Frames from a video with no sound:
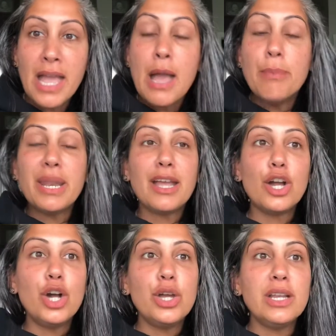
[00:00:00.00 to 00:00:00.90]
but I
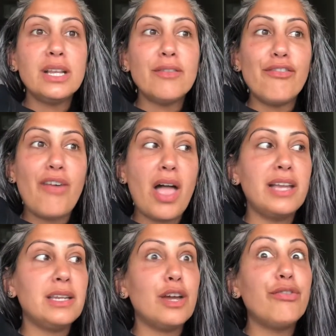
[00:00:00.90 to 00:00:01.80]
couldn't
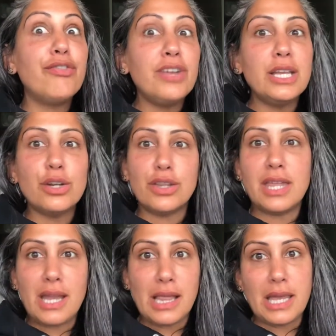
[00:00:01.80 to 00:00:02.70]
find a feeder
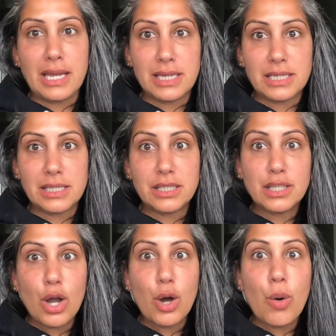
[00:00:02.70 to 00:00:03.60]
that I liked.
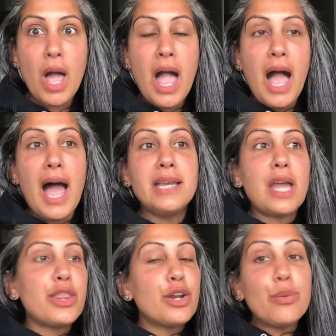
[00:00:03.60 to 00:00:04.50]
So
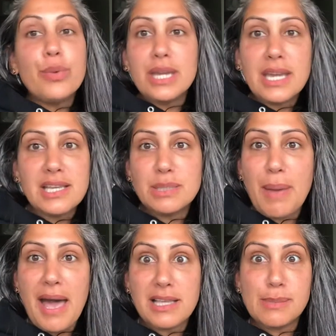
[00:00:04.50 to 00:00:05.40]
another week has
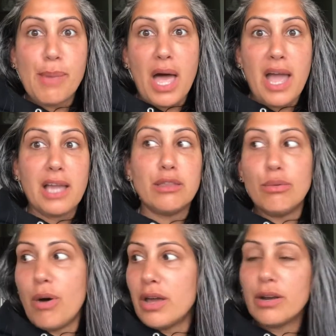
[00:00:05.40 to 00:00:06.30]
passed by. The
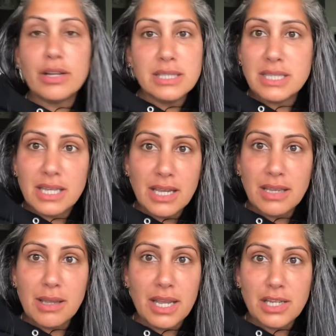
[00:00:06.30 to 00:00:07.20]
water is sitting in
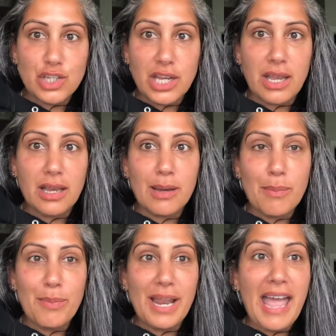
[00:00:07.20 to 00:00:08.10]
the
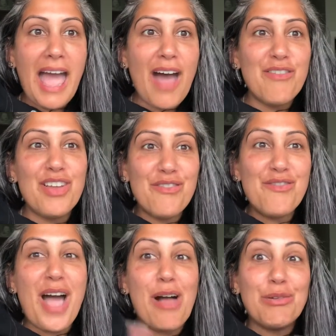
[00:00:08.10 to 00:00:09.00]
kitchen, but I haven't
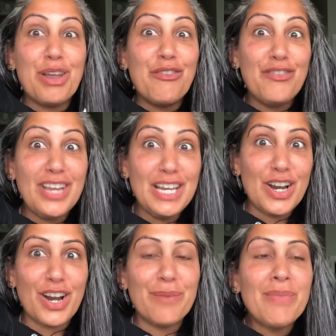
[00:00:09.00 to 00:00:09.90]
found a
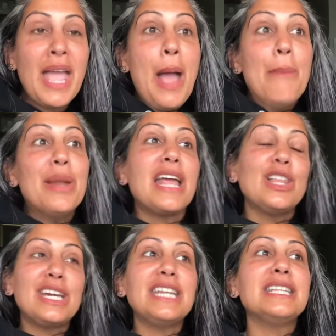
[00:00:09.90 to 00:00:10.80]
feeder. But I
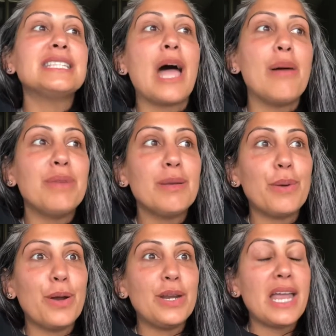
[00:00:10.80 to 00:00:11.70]
look at this
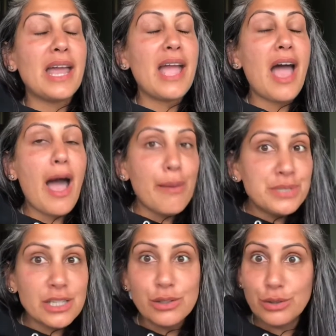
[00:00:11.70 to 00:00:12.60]
hummingbird and I
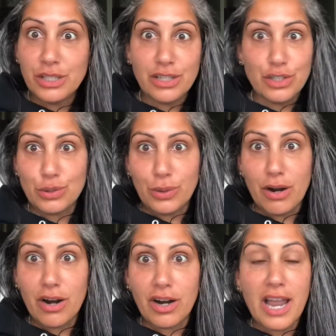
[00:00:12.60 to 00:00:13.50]
absolutely adore
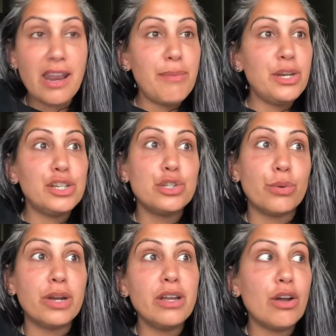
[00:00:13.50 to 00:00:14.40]
her. And I've been
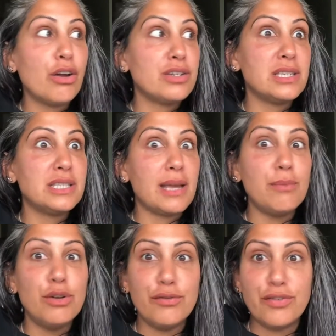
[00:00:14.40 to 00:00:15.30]
adoring her since I
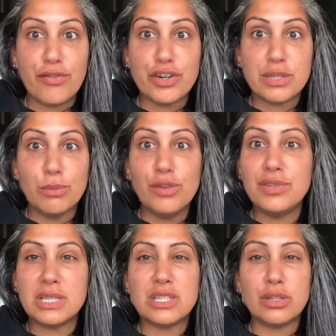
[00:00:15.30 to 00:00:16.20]
first moved
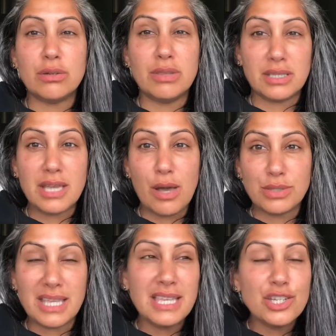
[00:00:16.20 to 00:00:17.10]
into this
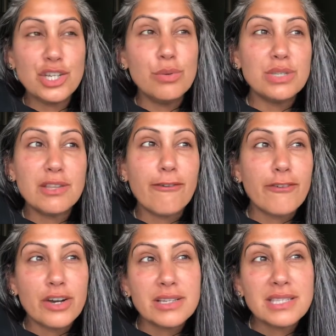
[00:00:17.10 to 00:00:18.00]
house. I think she was the
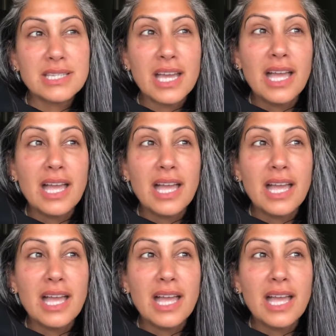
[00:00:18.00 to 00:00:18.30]
first